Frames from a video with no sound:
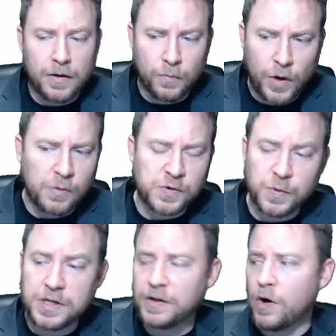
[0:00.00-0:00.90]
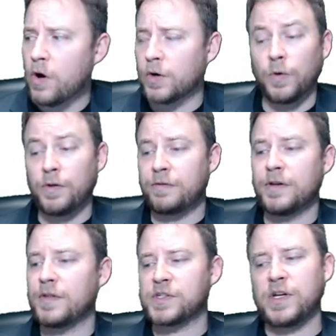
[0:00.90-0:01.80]
when I was reading the article, the
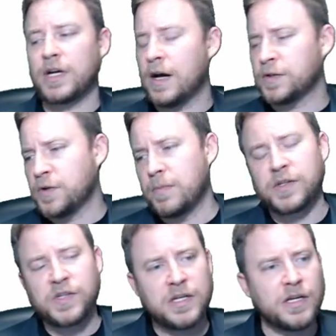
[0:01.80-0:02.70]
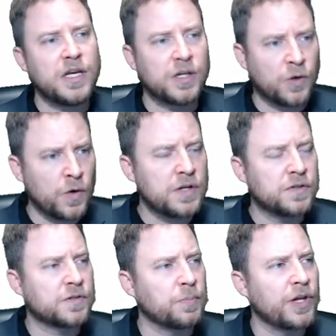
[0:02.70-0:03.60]
thing that stuck out to me is he had
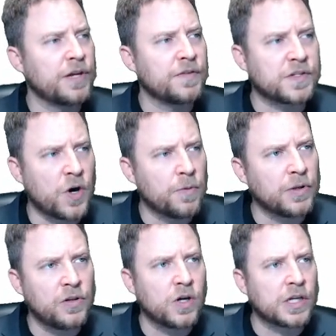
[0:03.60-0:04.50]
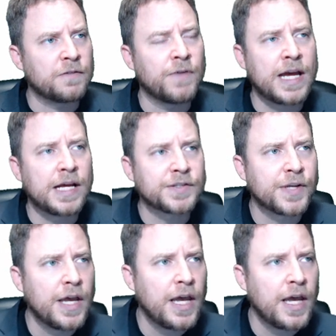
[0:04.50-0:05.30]
agreed to play in the tournament long in advance